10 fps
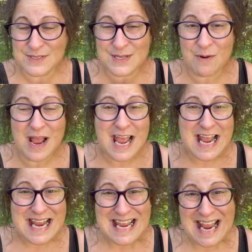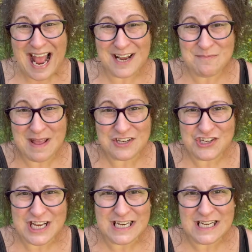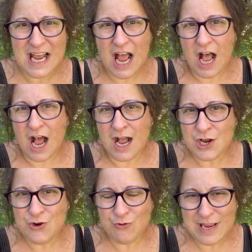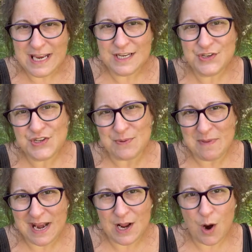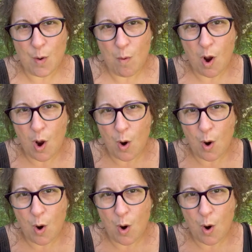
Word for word: So he had mentioned a green tomato